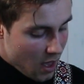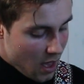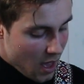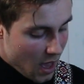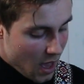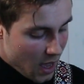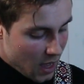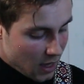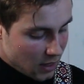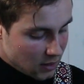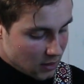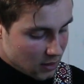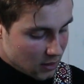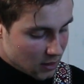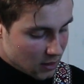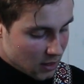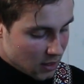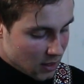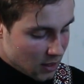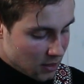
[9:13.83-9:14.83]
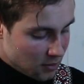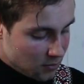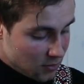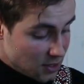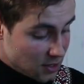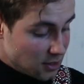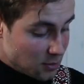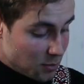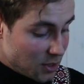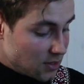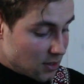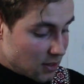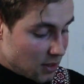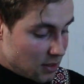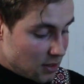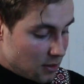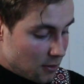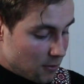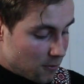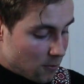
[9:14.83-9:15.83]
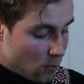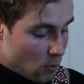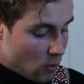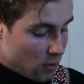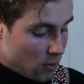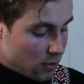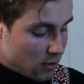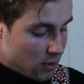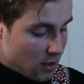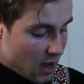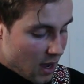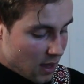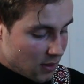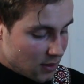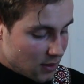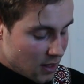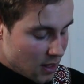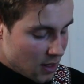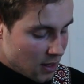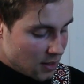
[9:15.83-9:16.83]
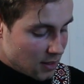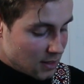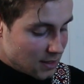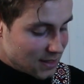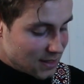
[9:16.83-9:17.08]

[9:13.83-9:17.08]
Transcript: and uh, this is basically the fourth and the